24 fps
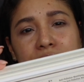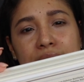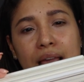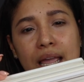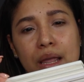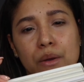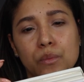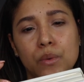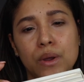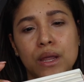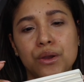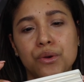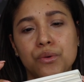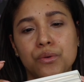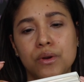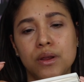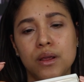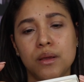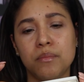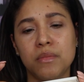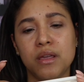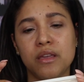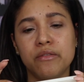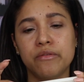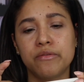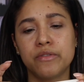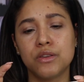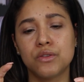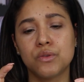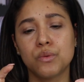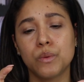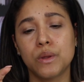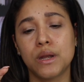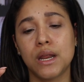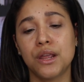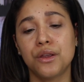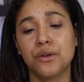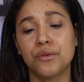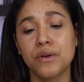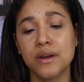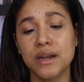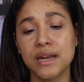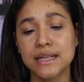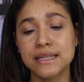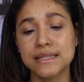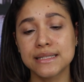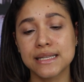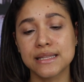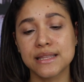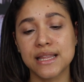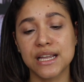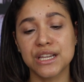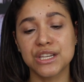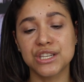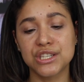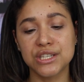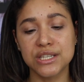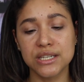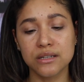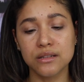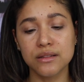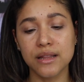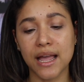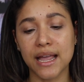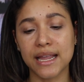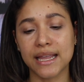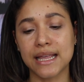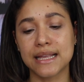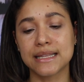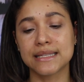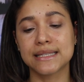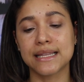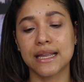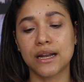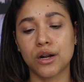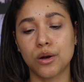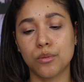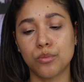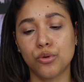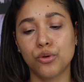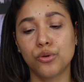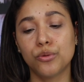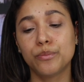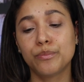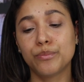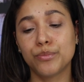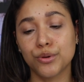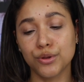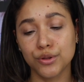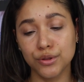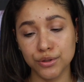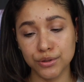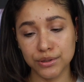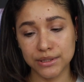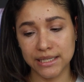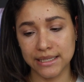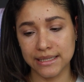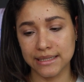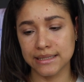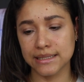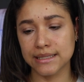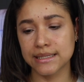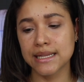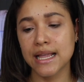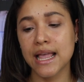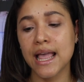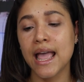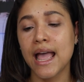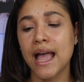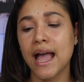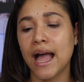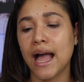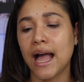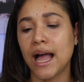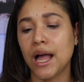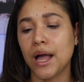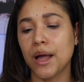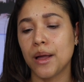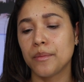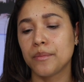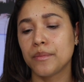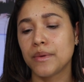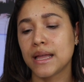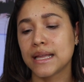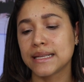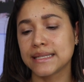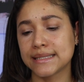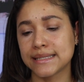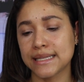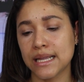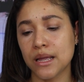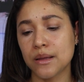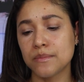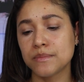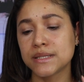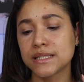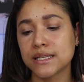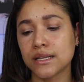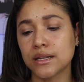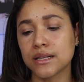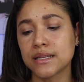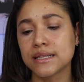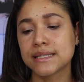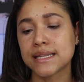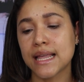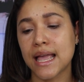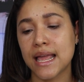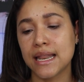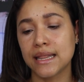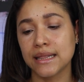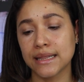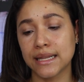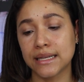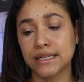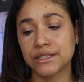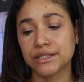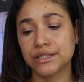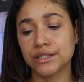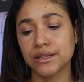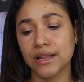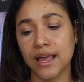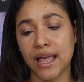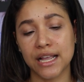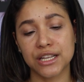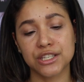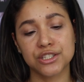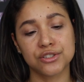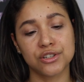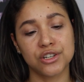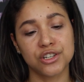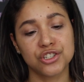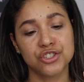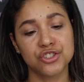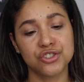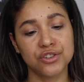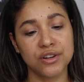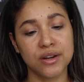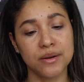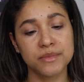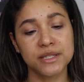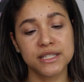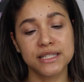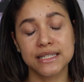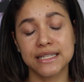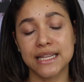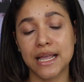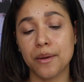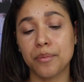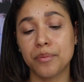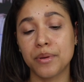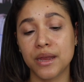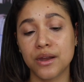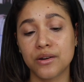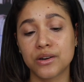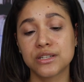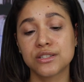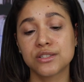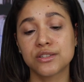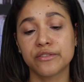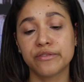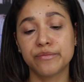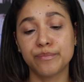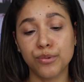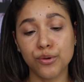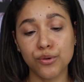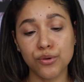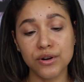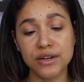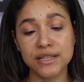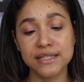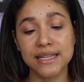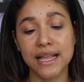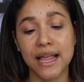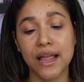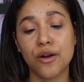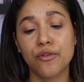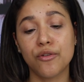and lightweight cream infused with ingredients that shield against airborne pollutants. Stem cells and lentil extract shrimps the appearance of pores